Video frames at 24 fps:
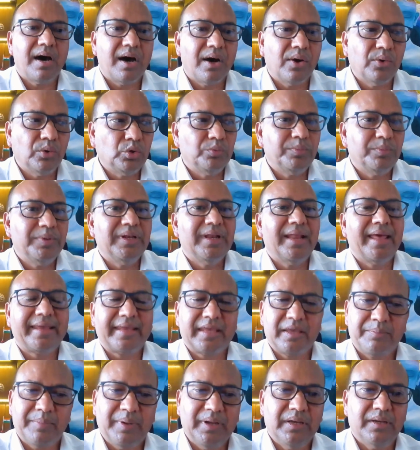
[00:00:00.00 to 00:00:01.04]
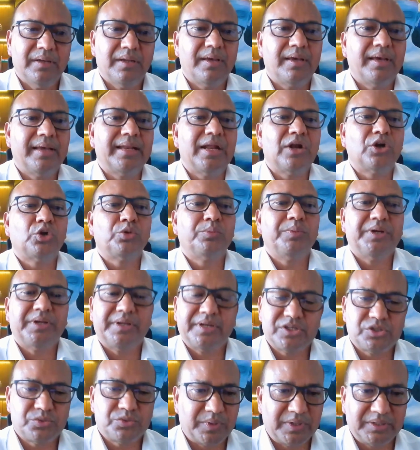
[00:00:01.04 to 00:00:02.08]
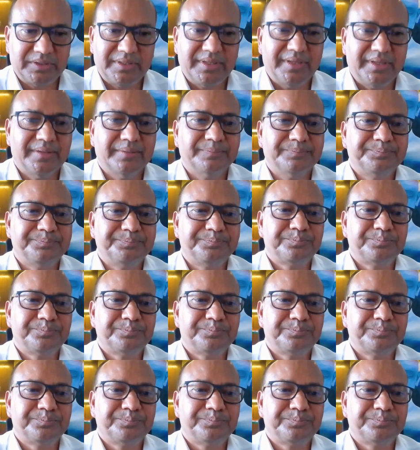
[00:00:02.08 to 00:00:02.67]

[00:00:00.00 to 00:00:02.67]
how to be likable and how to be trustworthy.